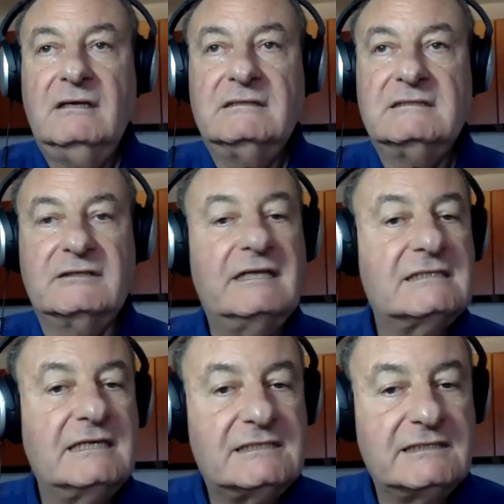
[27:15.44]
So
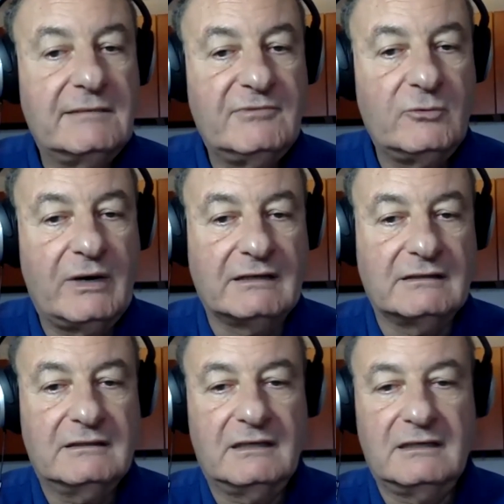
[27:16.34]
that's lesson number
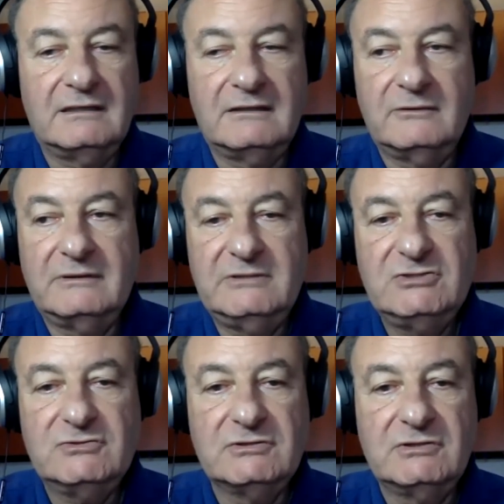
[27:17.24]
one. What we
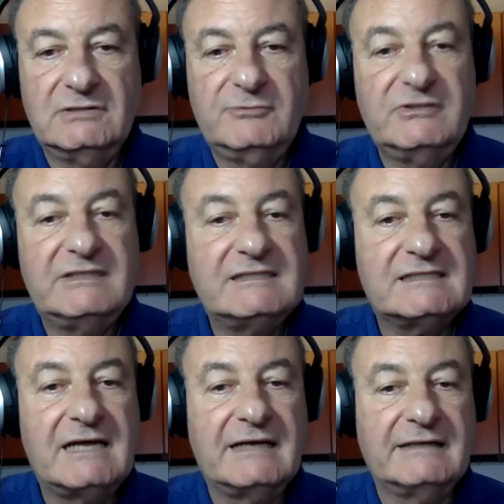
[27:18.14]
should not put
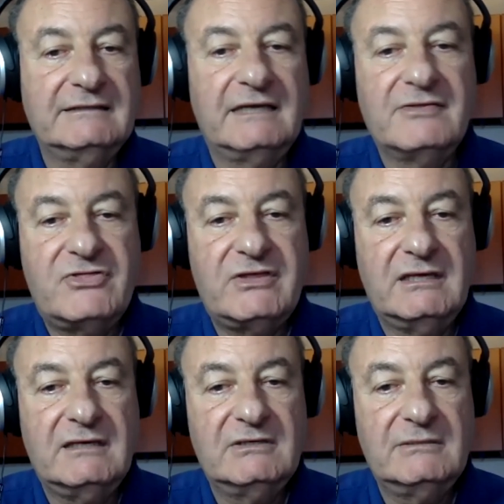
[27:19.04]
aside the
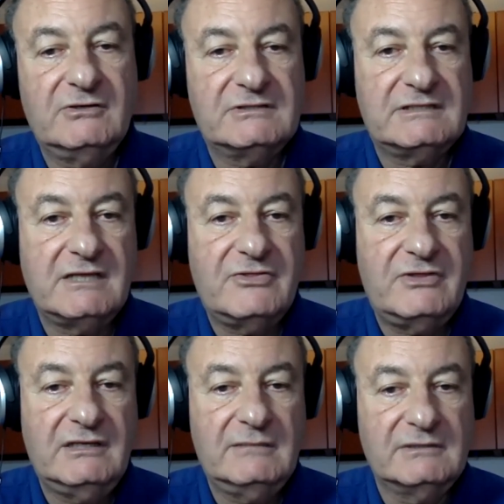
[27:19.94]
unthinkable, because the
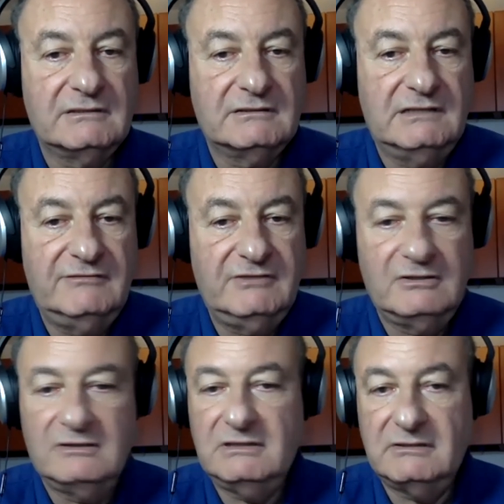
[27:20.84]
unthinkable, even
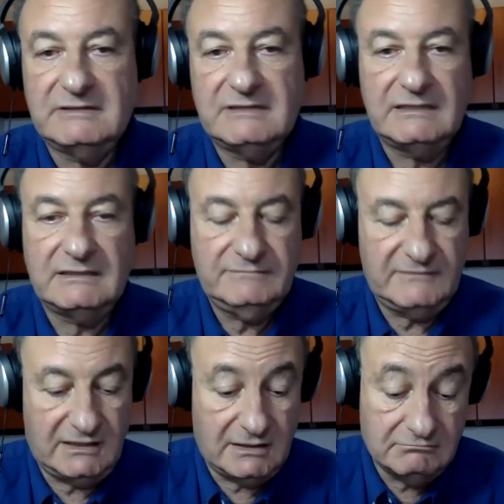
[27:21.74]
though the odds are
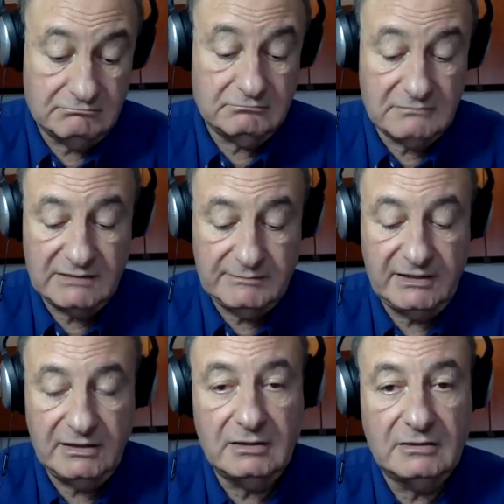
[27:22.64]
might be
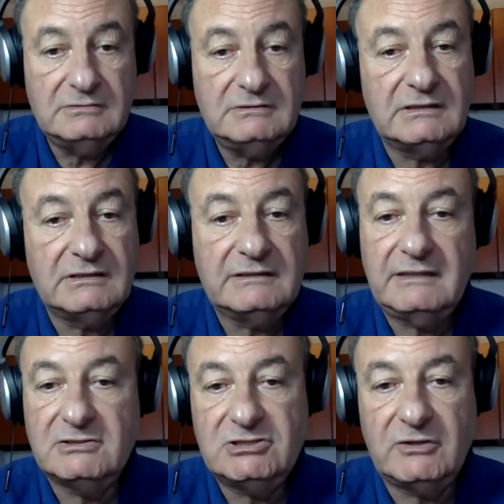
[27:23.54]
low,
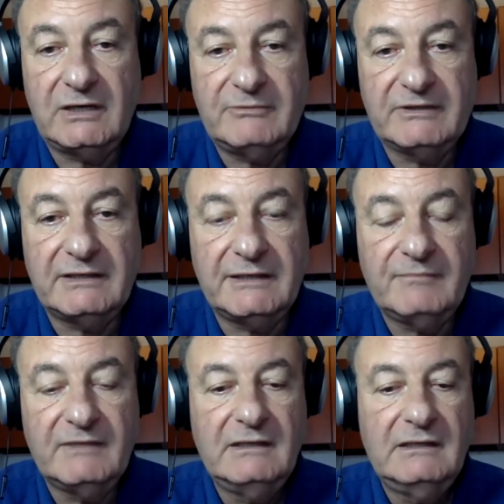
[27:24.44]
can show up one day.
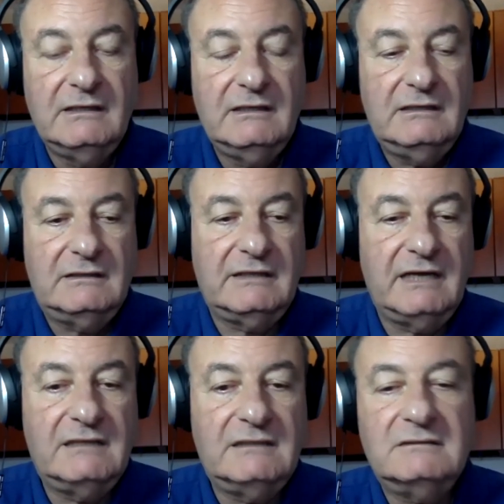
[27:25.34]
The
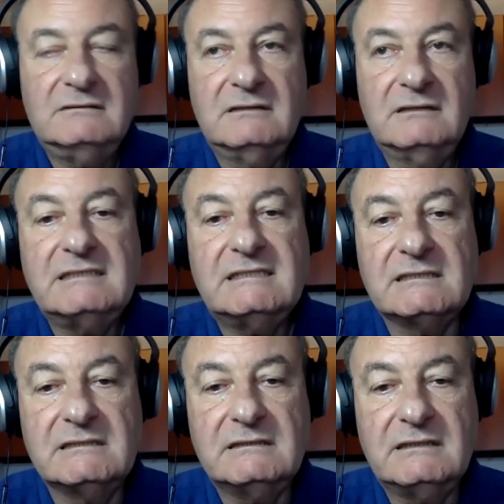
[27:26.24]
other
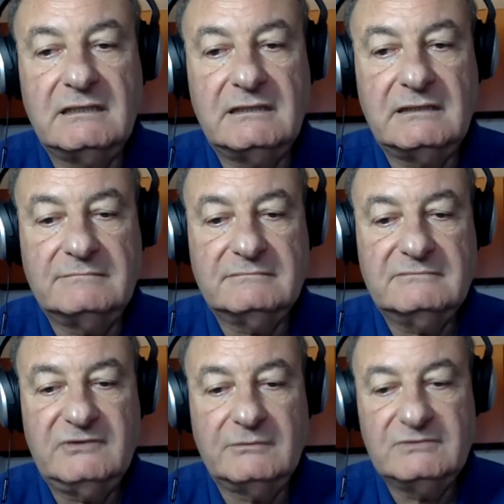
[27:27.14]
lesson
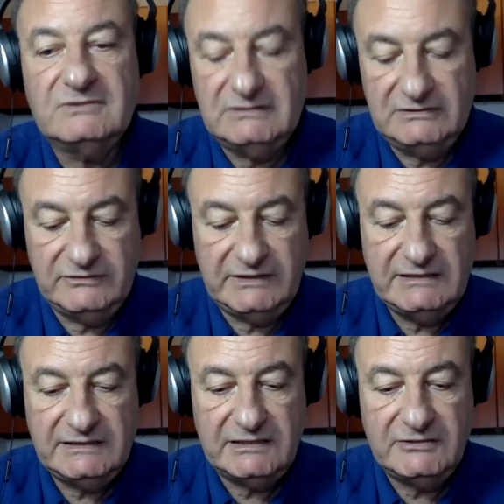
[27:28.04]
from
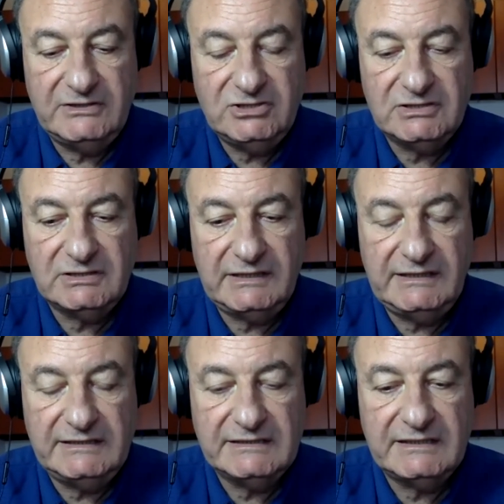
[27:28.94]
today's situation
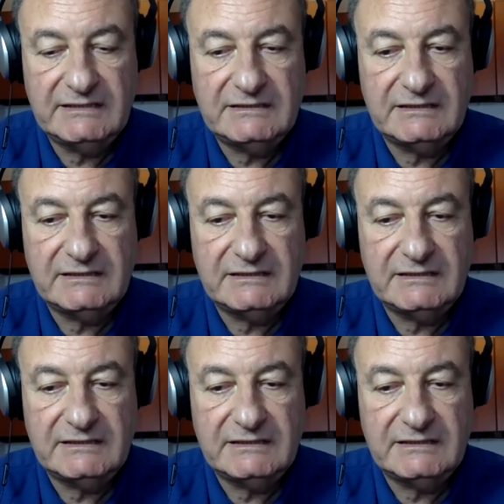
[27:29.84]
is that